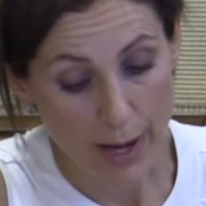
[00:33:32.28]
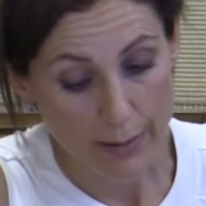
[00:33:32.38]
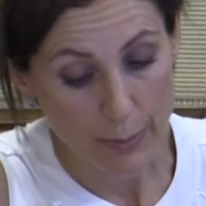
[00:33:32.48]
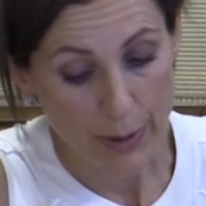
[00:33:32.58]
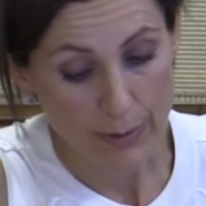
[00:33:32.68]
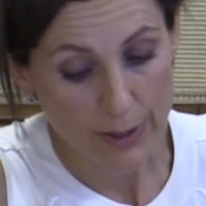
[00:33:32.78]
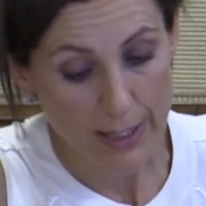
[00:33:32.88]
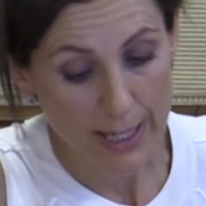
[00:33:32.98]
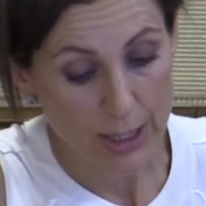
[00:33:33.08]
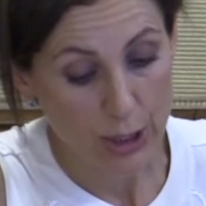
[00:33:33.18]
had
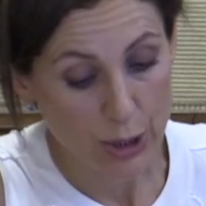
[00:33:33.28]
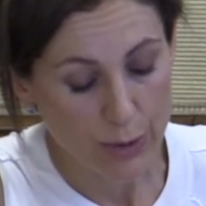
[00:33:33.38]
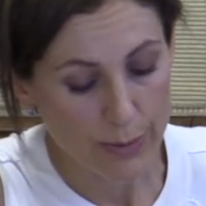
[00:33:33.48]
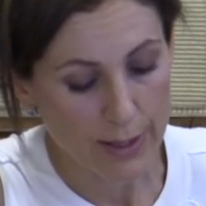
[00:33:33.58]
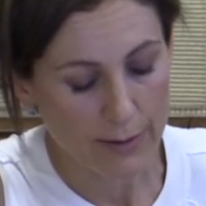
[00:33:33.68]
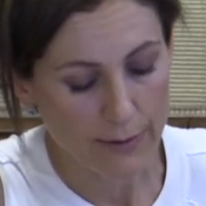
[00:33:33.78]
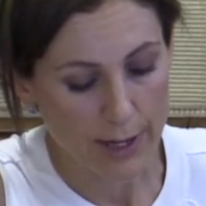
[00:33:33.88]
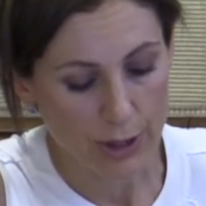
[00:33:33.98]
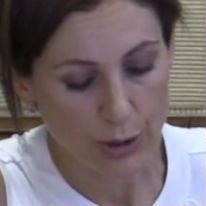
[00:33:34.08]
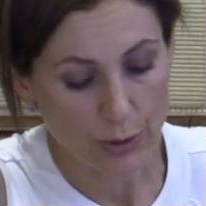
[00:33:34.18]
previously assumed that
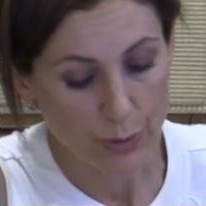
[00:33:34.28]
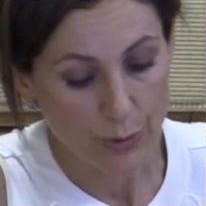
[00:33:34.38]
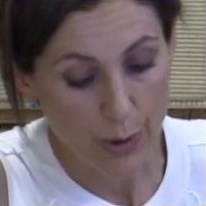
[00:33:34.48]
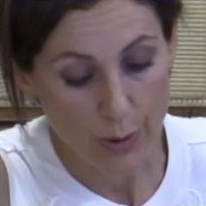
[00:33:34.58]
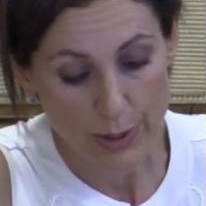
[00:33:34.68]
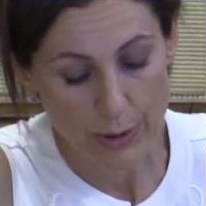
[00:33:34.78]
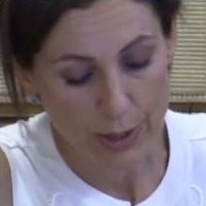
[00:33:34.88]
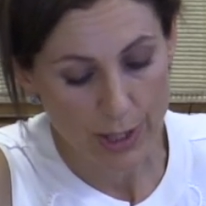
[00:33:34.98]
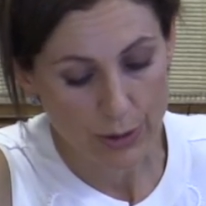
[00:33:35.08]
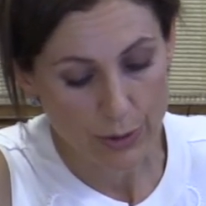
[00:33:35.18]
inflation would always
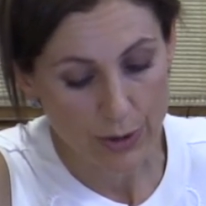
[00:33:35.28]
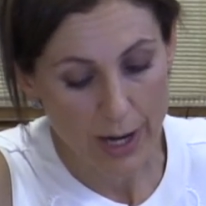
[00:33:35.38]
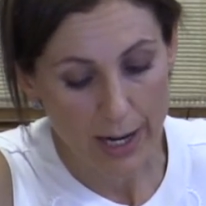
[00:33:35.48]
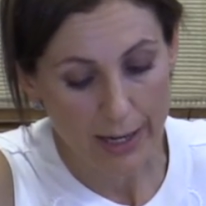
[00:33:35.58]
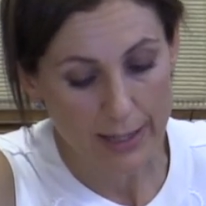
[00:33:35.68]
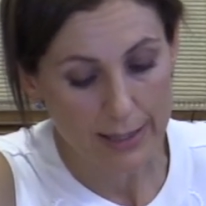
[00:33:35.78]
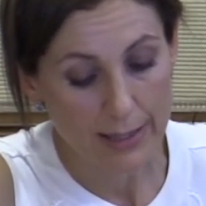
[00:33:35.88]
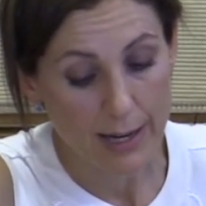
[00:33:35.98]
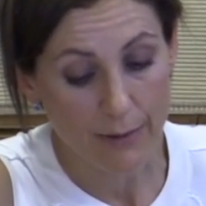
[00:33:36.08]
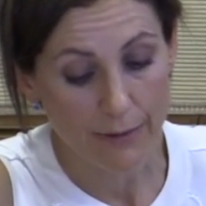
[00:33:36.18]
return to target
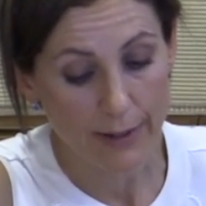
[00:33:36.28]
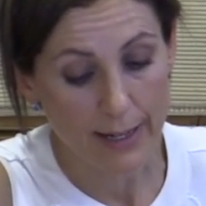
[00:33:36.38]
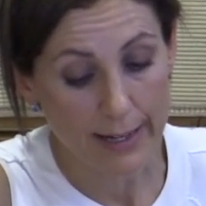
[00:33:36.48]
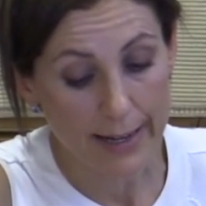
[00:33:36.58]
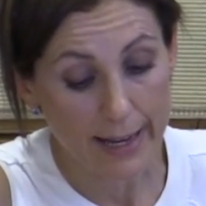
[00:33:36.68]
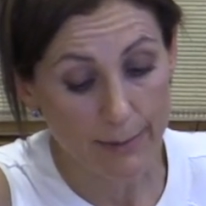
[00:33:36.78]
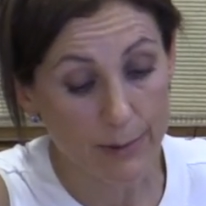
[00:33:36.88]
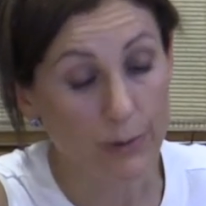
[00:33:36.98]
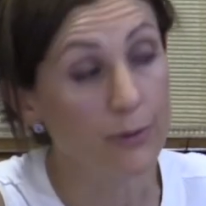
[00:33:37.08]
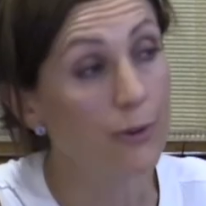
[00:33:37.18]
now feel
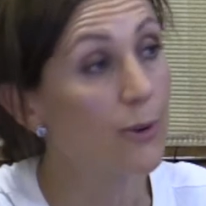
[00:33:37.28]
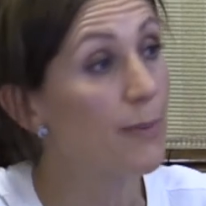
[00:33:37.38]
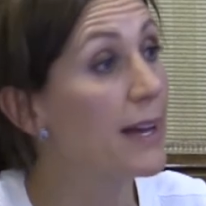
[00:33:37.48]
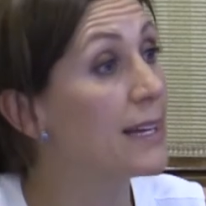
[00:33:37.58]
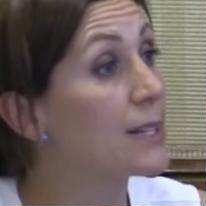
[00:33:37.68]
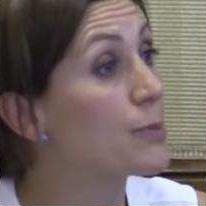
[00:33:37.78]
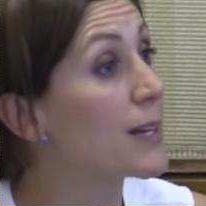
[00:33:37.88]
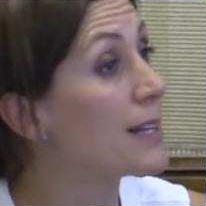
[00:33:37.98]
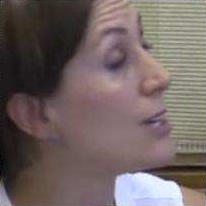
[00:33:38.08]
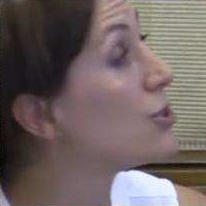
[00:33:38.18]
unable to form any
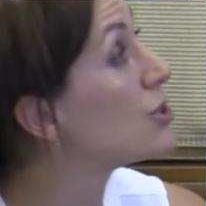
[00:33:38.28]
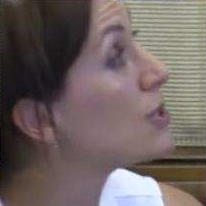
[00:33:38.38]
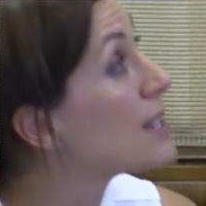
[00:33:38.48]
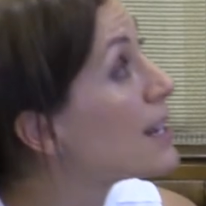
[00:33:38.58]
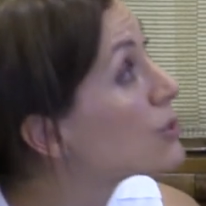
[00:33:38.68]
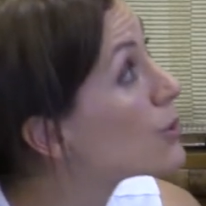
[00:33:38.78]
expectations at